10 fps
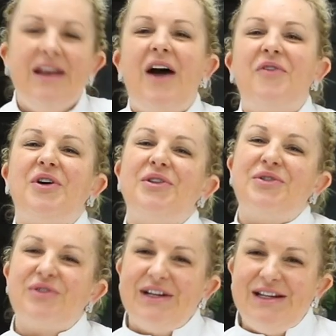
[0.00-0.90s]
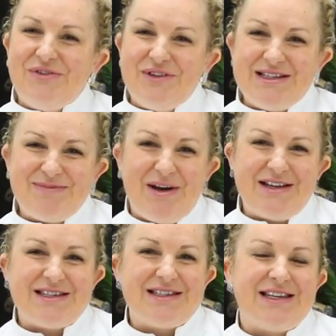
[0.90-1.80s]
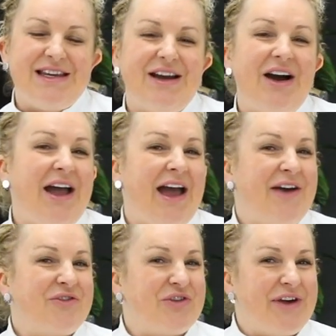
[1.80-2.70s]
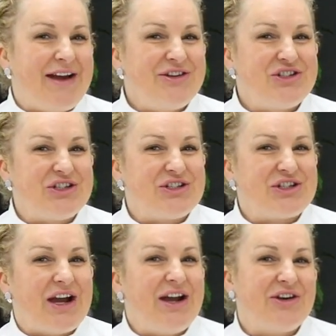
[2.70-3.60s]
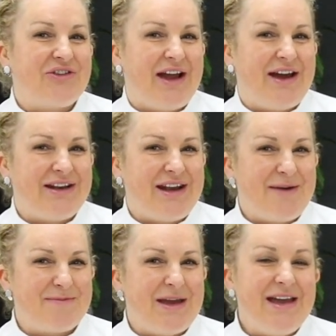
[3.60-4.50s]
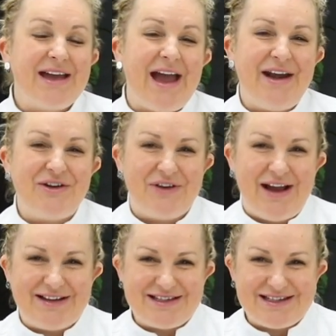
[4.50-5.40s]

Now I've got 3 different spices here. I have ground ginger, ground nutmeg, and ground